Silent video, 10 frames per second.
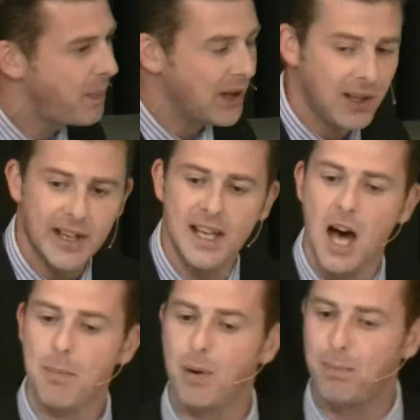is building
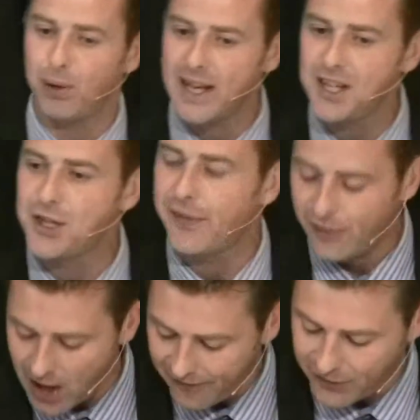up a place of
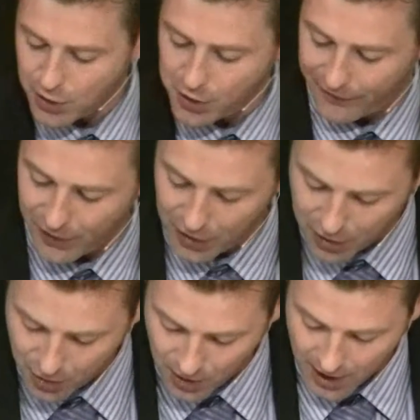refuge for
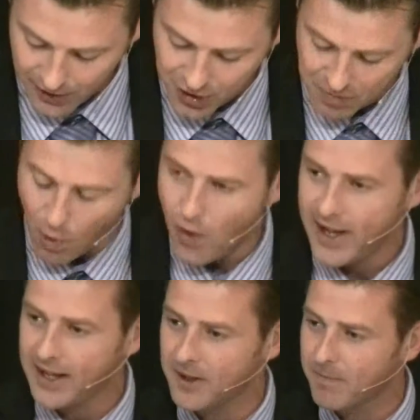you this
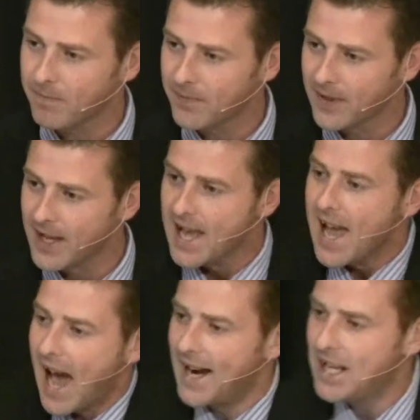morning. Amen.
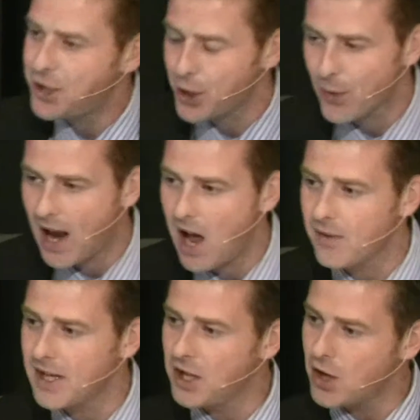And he's
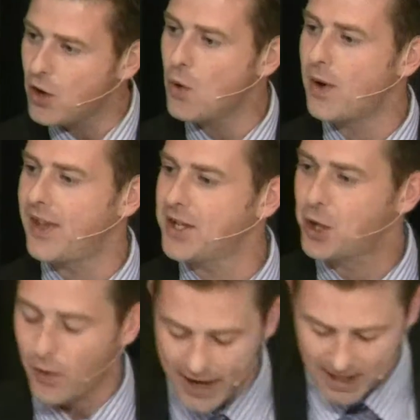surrounding you with his
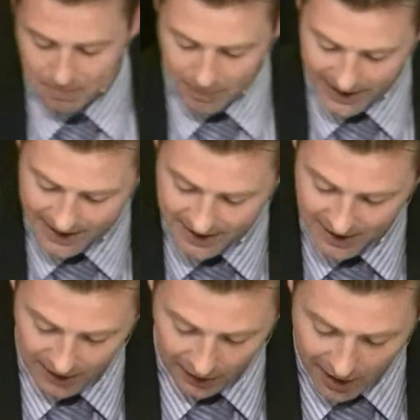great,
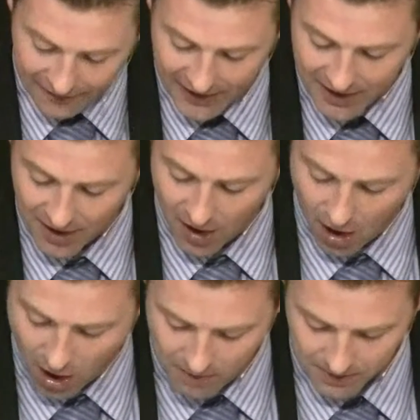big, loving
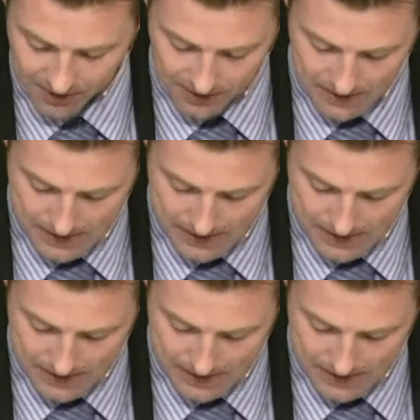arms.